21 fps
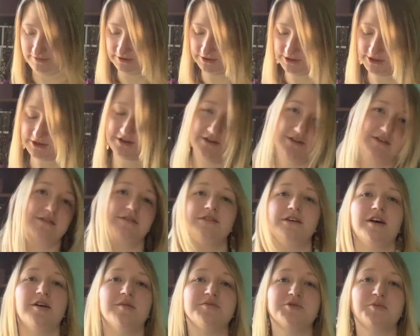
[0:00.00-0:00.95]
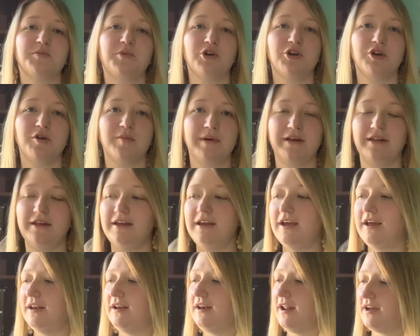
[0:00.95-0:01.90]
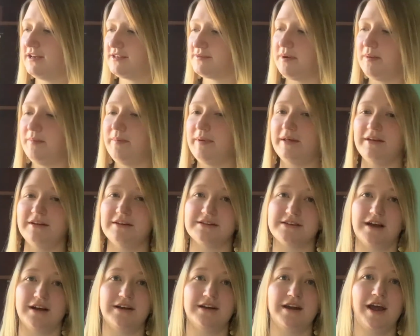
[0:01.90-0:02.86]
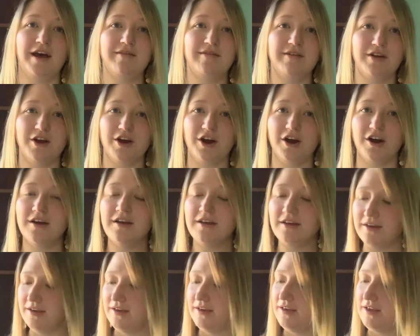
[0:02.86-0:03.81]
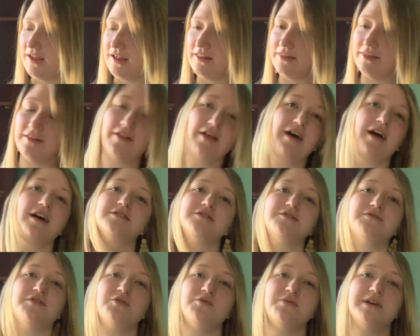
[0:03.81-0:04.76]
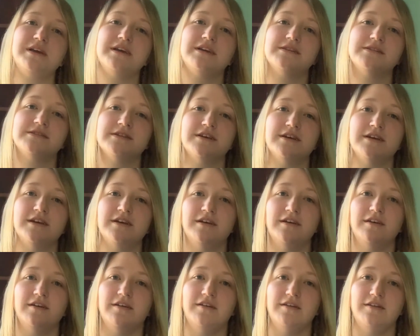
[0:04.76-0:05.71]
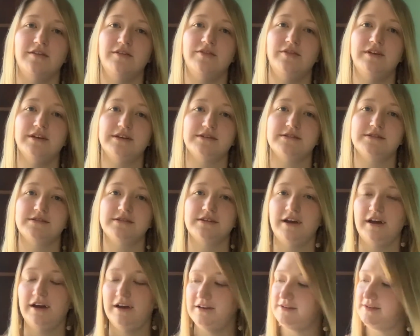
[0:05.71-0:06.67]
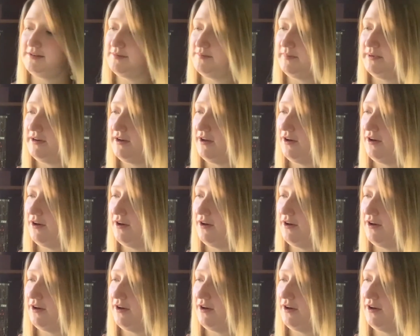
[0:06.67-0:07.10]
to help support your belly. And as my belly has gotten heavier in the last few weeks, this has been